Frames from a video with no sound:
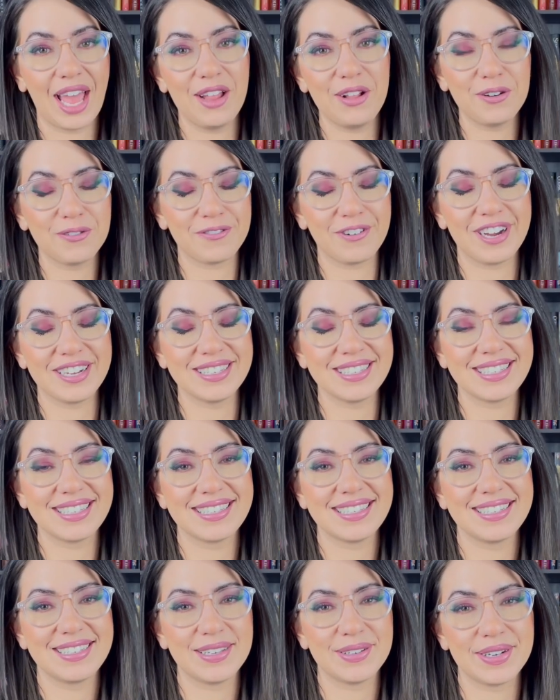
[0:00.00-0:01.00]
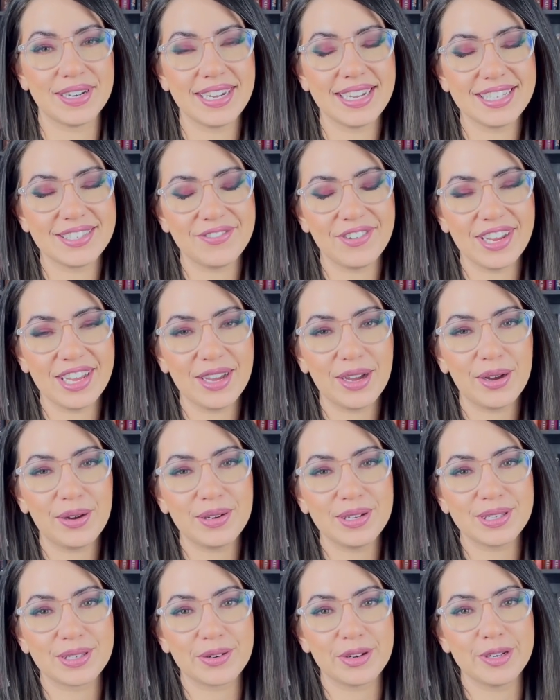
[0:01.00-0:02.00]
Hello friends. So today's video
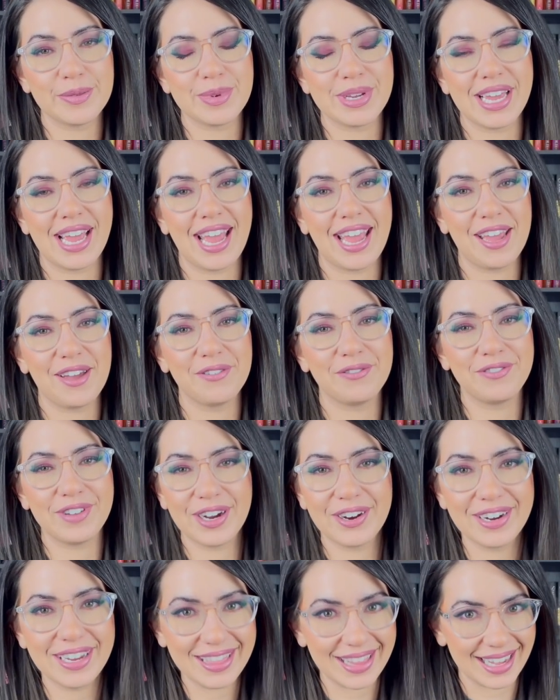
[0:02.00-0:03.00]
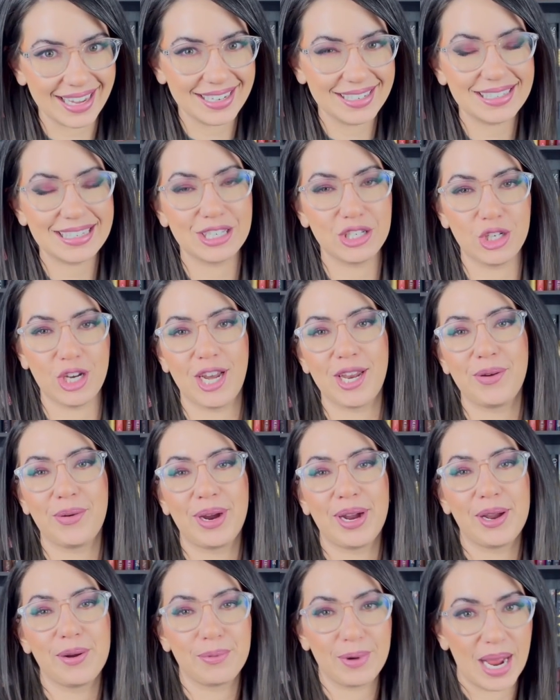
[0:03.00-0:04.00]
is going to be a very late
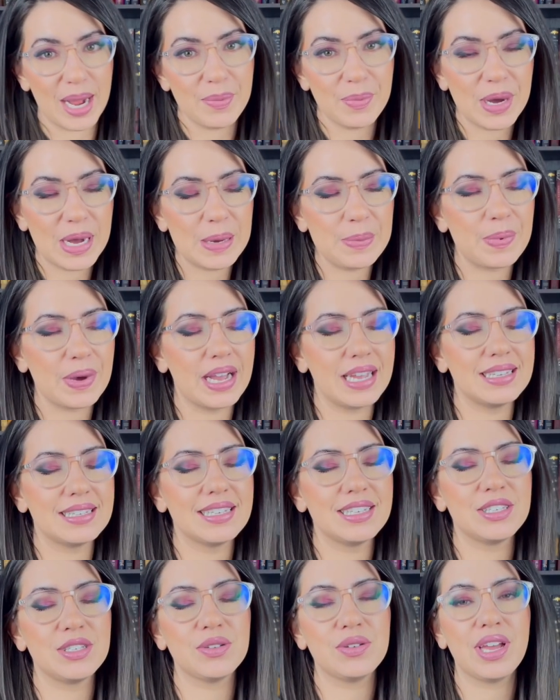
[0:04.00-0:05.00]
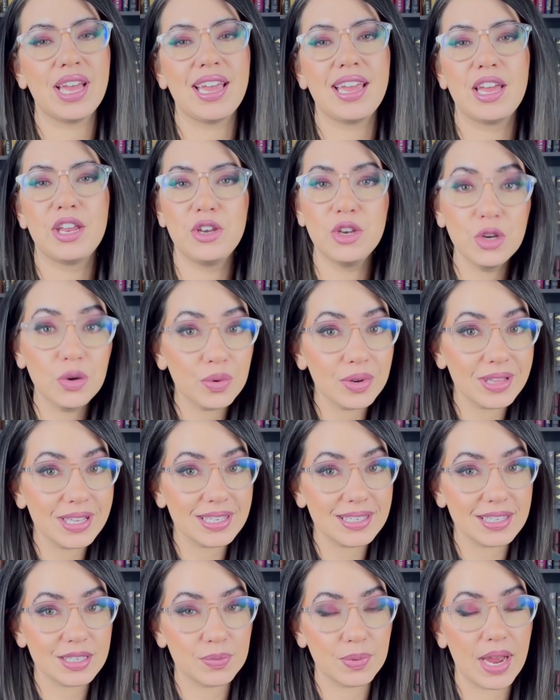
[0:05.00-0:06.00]
January wrap up. I did do a new
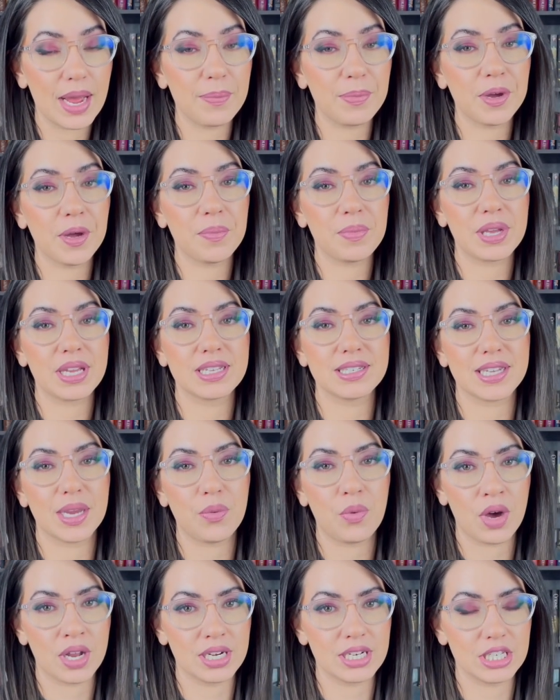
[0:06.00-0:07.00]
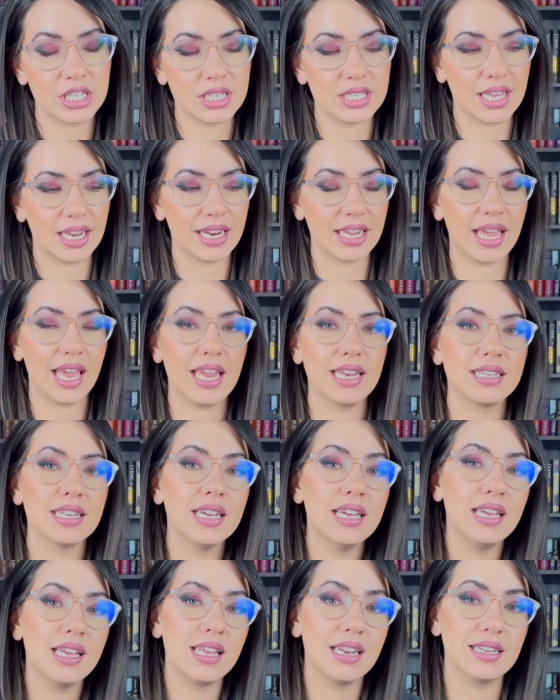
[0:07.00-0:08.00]
releases wrap up because I wanted to dedicate
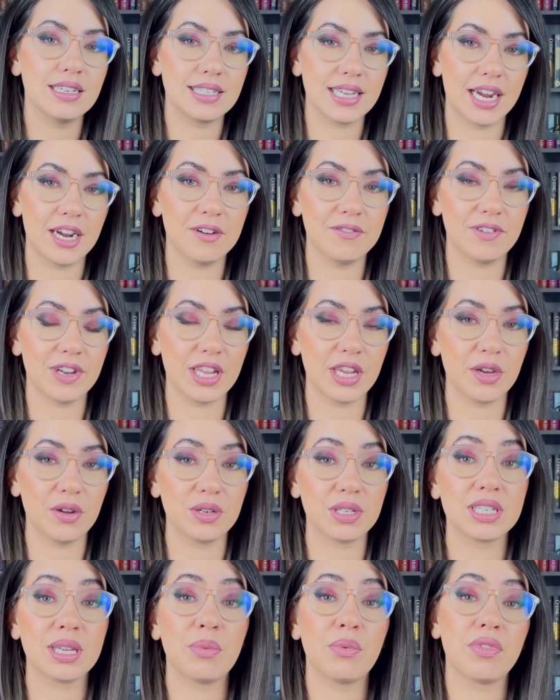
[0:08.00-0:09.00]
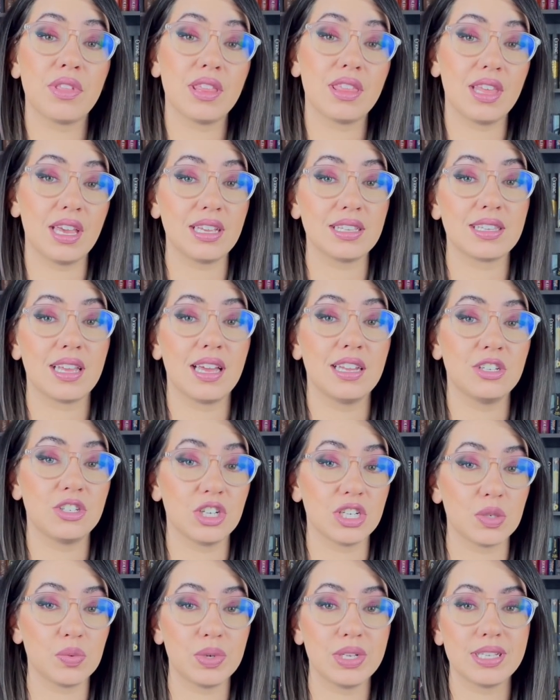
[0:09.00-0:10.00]
an entire video to some of the things that had
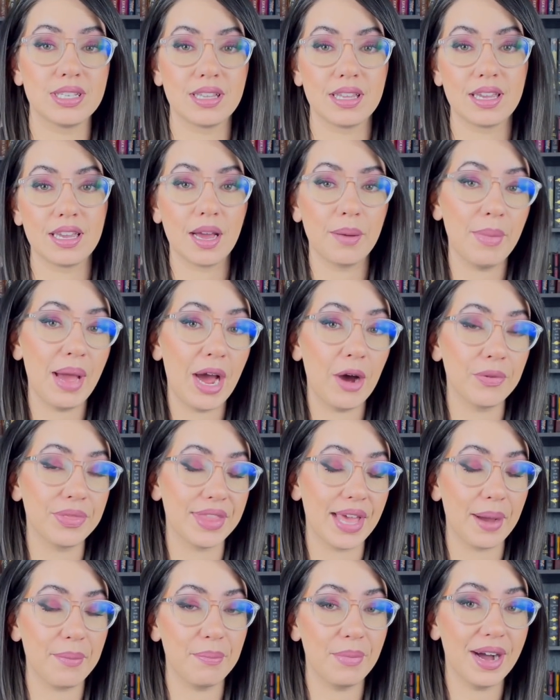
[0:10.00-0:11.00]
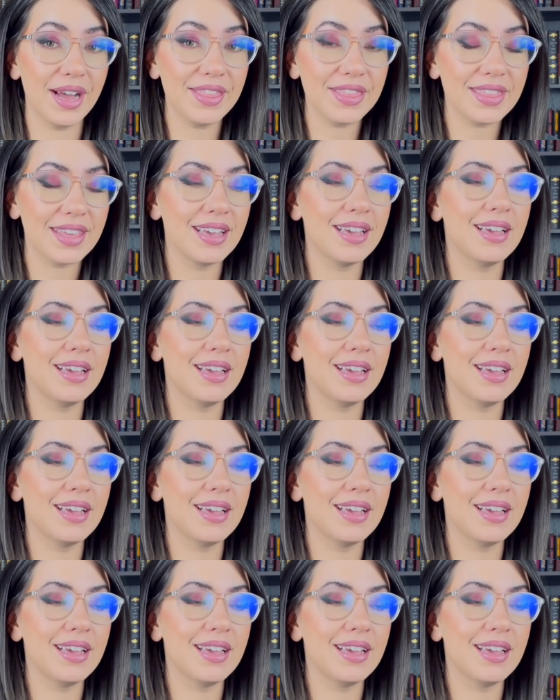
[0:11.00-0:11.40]
just recently come out that month,